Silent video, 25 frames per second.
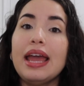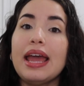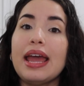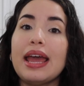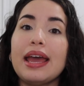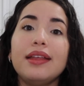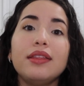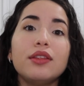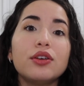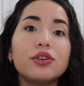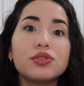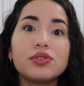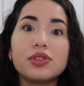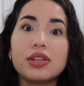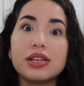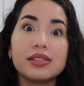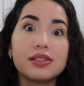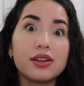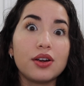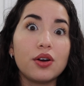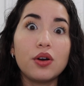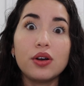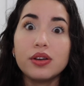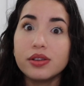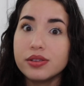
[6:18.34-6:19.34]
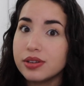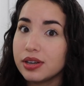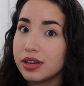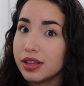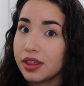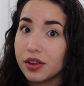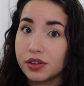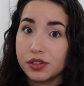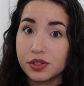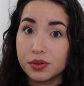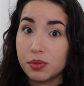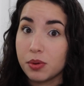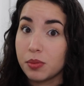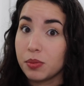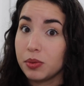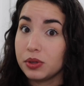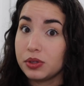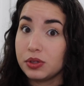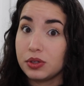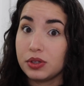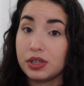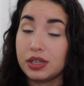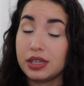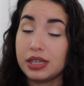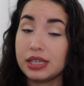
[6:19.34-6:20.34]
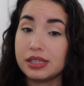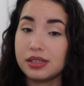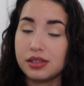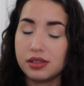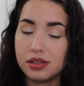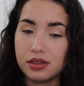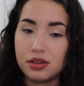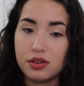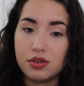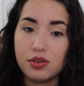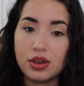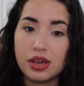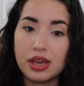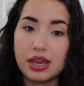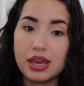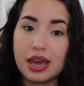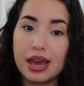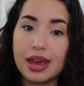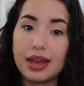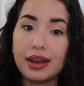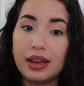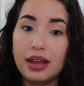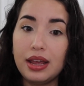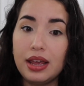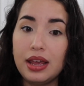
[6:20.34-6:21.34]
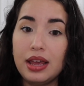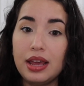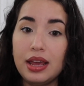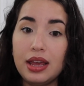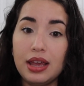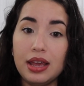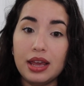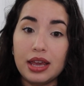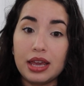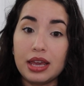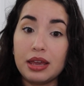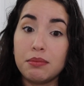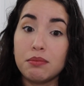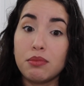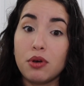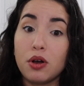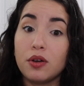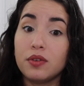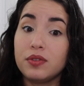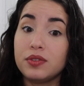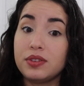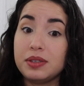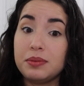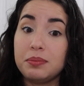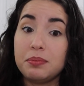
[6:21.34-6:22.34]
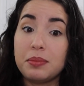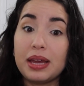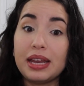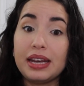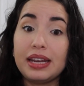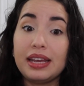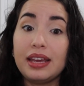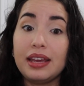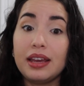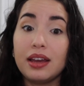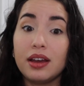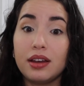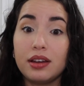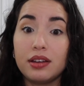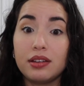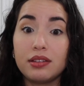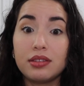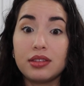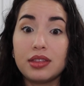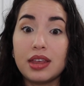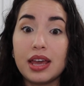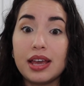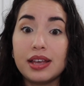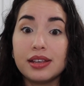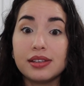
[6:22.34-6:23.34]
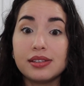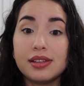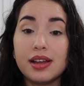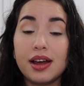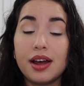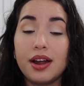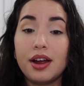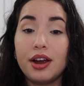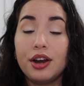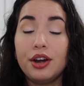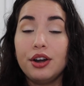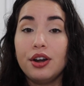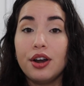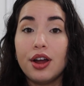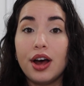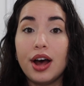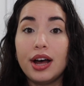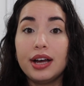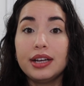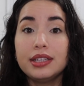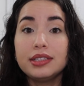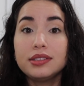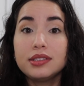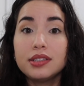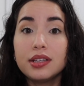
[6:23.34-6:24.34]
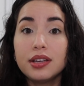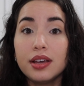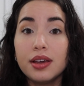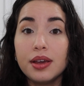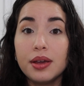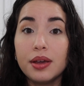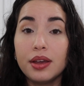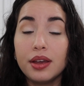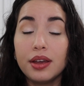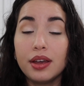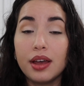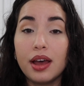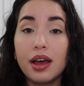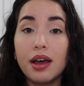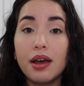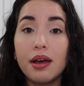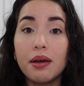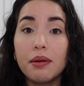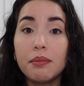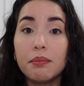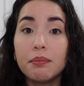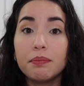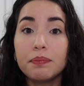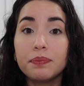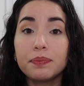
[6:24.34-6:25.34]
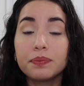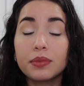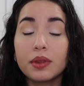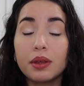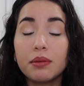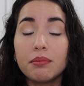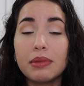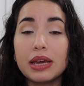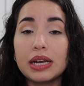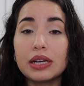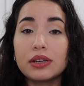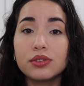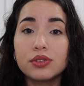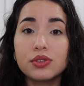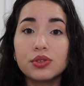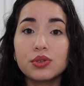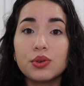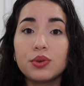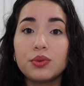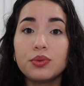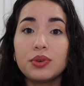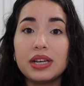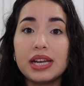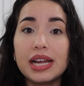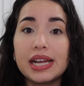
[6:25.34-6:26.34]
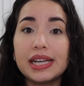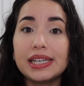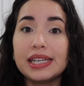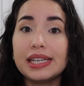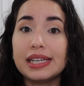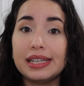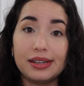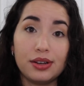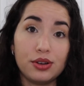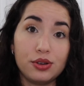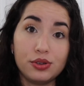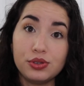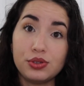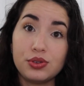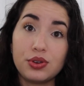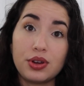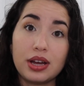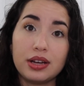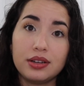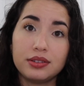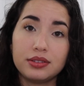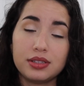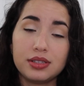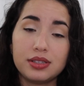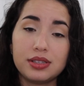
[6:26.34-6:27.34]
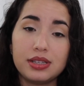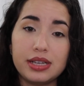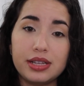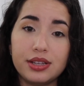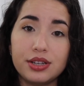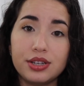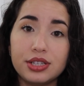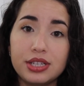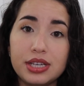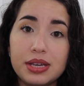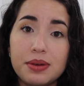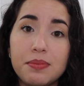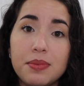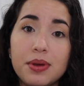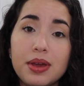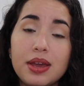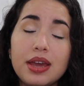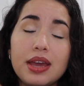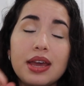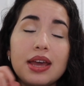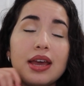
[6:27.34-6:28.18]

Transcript: And those things are also leadership opportunities. And you can get involved in many things that are not medical school related and also count as leadership.